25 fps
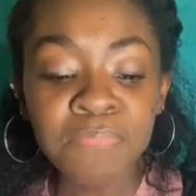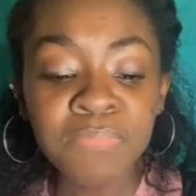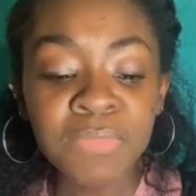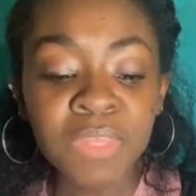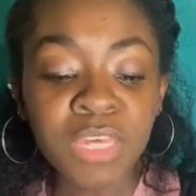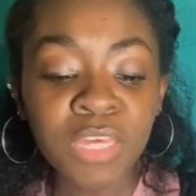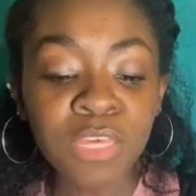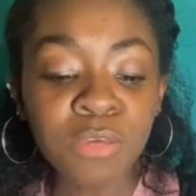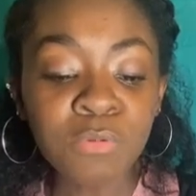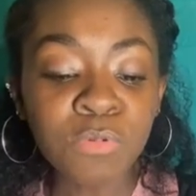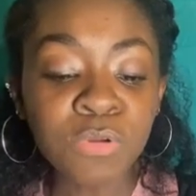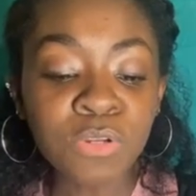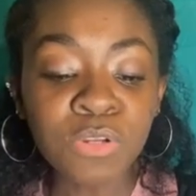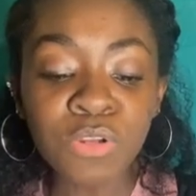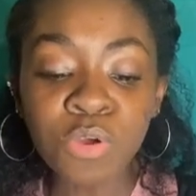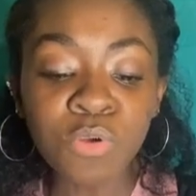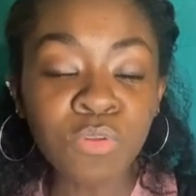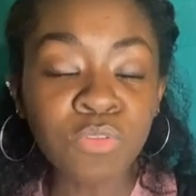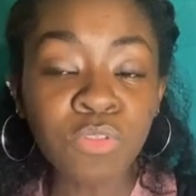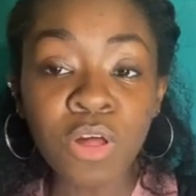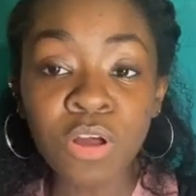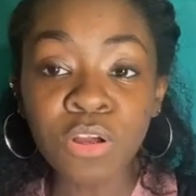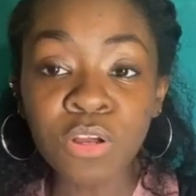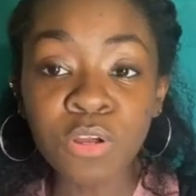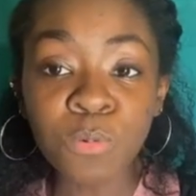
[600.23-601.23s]
He would no
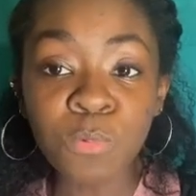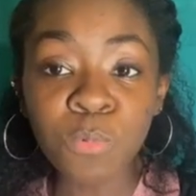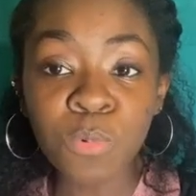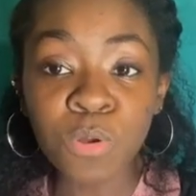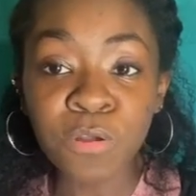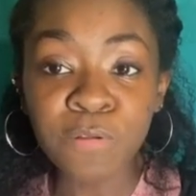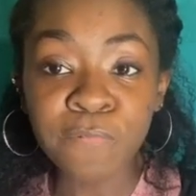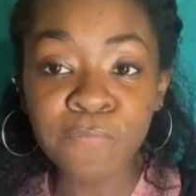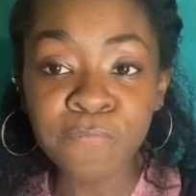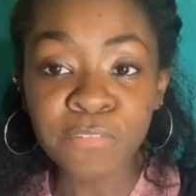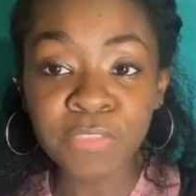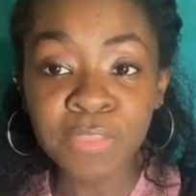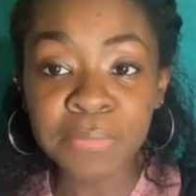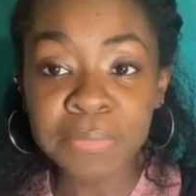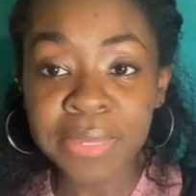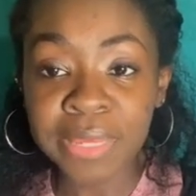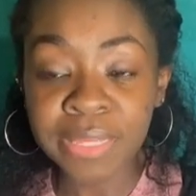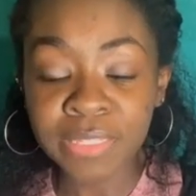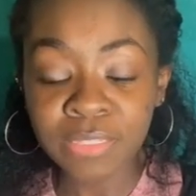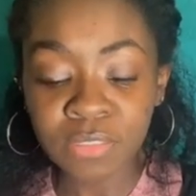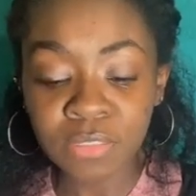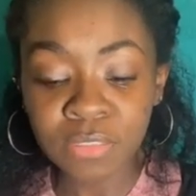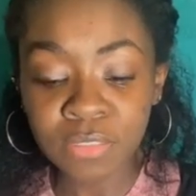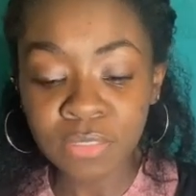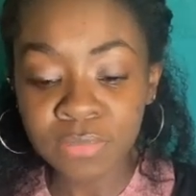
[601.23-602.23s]
longer work for the
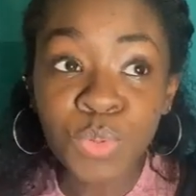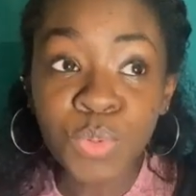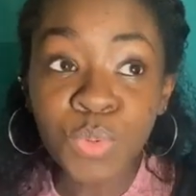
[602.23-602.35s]
master.